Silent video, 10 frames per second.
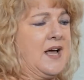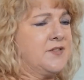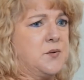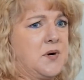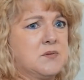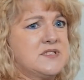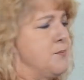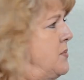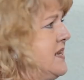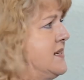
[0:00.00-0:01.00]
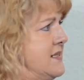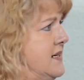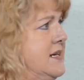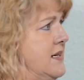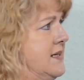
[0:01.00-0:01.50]
thought I was the bee's
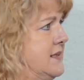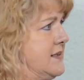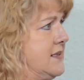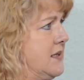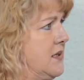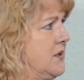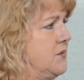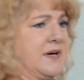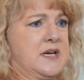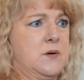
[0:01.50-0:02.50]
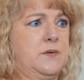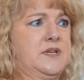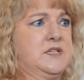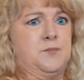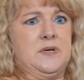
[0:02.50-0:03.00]
knees, running all
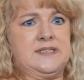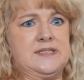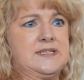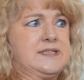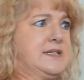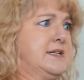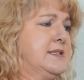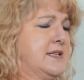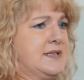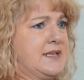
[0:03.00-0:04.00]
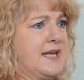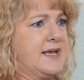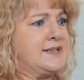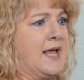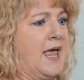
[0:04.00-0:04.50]
these businesses and
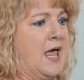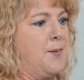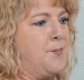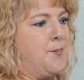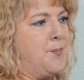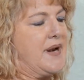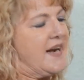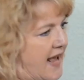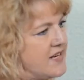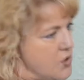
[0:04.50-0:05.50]
things. But it had